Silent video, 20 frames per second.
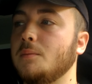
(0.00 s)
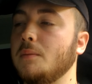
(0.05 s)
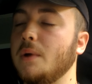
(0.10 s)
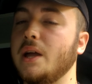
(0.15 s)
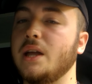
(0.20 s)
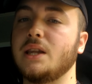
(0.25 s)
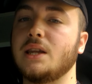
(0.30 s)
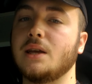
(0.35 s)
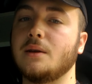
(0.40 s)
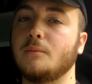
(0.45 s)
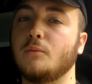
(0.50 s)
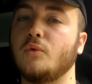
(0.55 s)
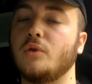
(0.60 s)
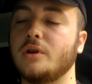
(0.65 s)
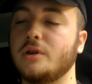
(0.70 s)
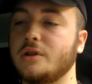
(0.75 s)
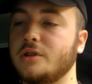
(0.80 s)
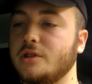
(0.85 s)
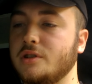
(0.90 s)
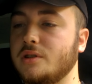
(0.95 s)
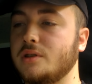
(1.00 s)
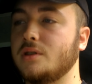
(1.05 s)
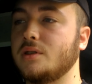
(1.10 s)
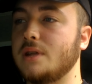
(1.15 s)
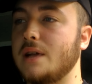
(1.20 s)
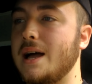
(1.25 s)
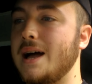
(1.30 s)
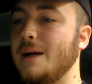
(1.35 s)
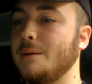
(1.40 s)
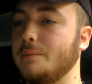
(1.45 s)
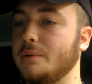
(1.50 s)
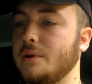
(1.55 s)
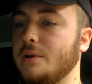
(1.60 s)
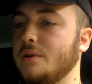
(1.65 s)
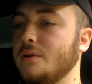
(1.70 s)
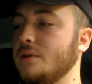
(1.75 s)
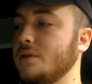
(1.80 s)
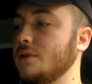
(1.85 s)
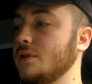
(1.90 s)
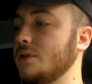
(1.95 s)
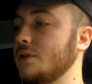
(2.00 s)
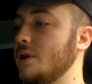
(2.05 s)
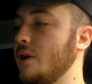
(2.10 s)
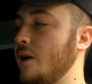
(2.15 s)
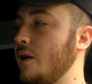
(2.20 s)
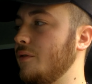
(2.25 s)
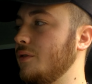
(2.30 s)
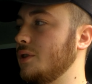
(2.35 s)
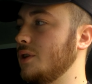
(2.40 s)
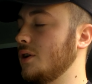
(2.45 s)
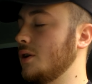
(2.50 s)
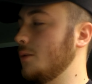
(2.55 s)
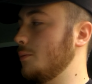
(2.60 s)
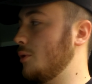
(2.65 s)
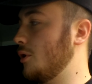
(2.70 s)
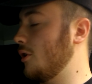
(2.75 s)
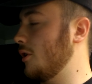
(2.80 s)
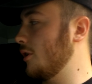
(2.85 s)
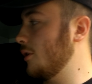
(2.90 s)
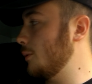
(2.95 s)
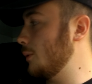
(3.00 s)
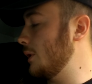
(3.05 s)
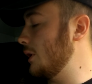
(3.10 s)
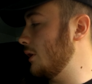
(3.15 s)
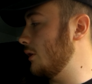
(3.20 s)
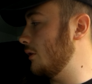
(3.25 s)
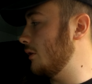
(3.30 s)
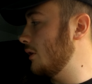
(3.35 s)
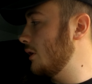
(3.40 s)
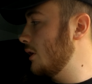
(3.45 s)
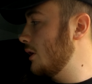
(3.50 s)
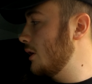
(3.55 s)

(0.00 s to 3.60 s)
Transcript: made them want to just stop and just tear everything apart. Well,